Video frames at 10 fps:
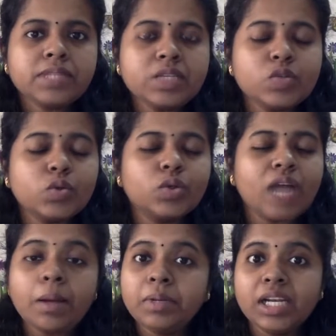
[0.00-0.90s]
So
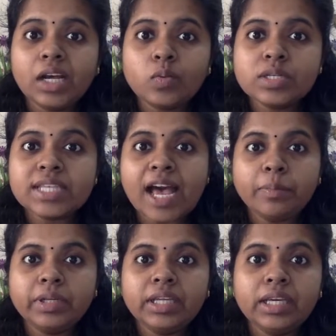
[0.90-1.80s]
Ram Lila was
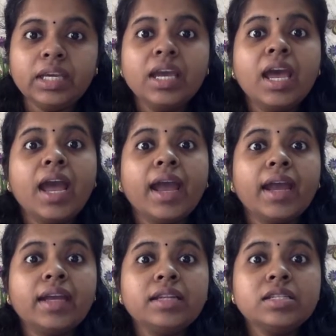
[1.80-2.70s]
happening,
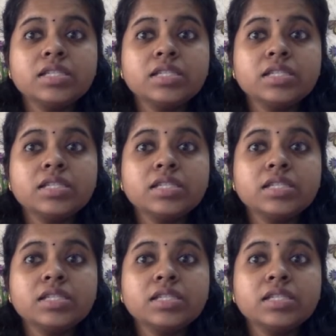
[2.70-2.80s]
and